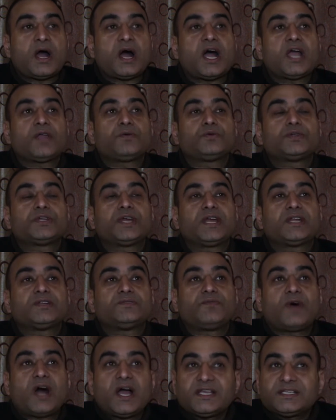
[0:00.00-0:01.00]
I would
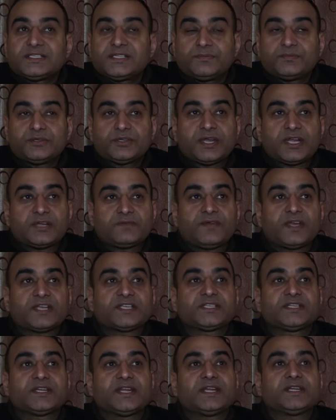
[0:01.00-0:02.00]
advise them to get
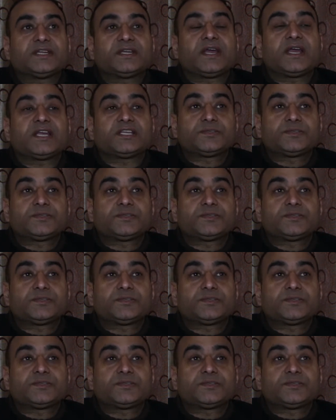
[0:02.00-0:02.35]
vaccinated,